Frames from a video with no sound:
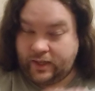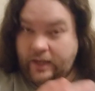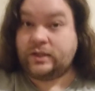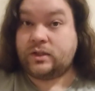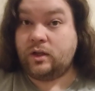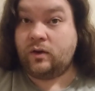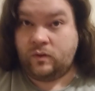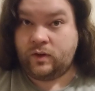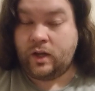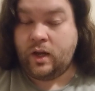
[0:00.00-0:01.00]

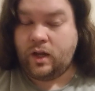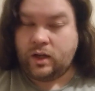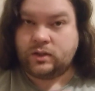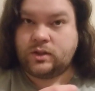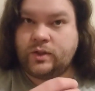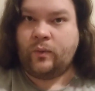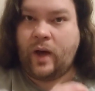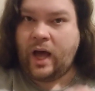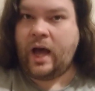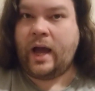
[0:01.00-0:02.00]
caseload, is so
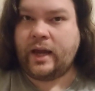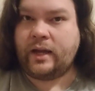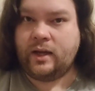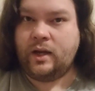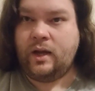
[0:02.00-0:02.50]
high,